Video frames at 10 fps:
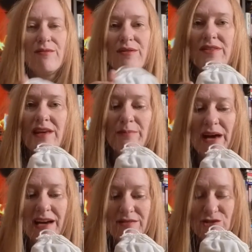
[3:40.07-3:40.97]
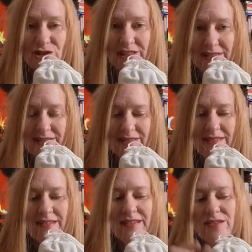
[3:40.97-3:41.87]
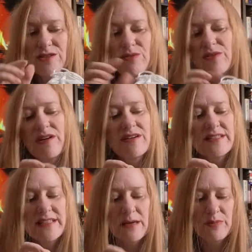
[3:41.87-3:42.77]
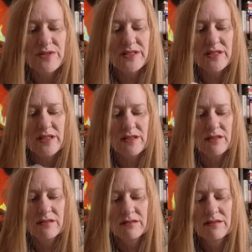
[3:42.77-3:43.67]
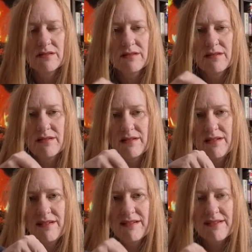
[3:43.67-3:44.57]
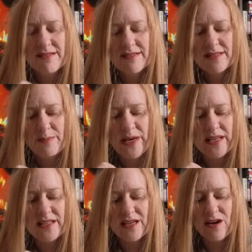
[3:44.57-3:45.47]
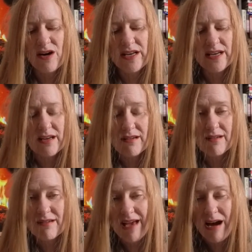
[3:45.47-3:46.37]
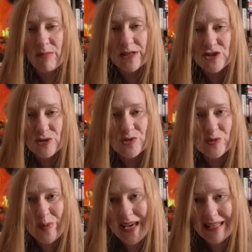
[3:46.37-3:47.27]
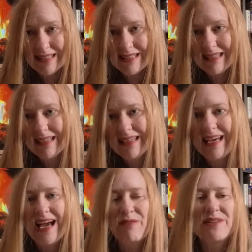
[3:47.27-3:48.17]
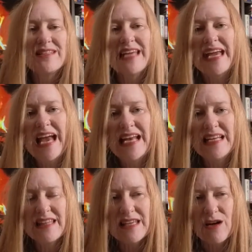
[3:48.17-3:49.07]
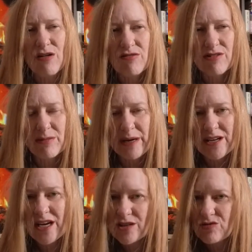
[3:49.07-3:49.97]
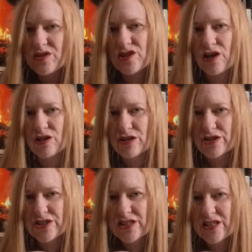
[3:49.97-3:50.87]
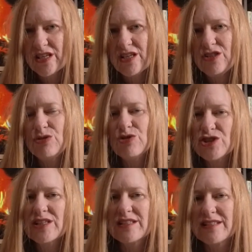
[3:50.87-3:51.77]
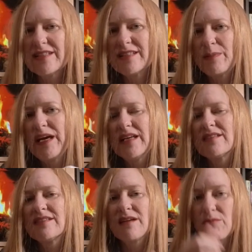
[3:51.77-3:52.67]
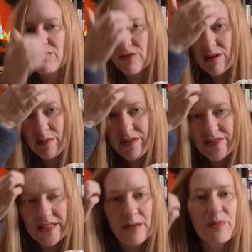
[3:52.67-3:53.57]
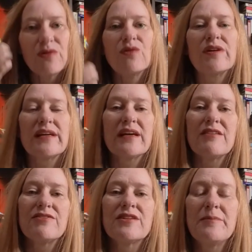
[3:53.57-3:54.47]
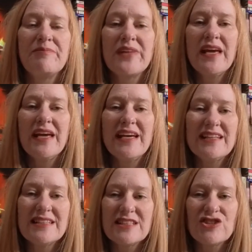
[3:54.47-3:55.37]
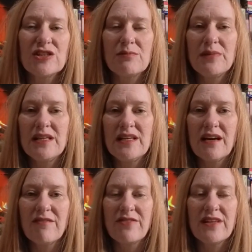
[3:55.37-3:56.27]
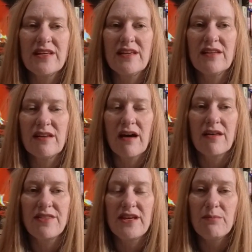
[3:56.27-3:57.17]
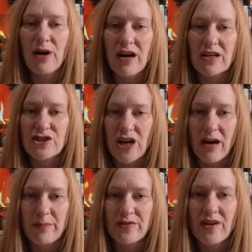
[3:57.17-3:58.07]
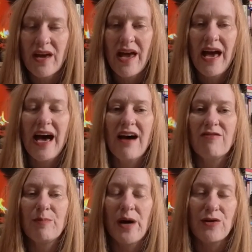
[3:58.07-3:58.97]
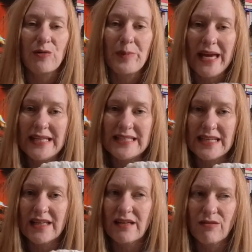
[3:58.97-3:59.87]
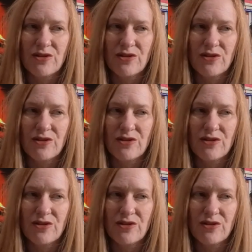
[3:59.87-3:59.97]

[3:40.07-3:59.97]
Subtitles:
with a bag of treats. So there are samples in here. Depending on how much you spend, I would say anything over about $100, you should anticipate some form of sample or gift. In addition, many of the theme park shops have bottle painting,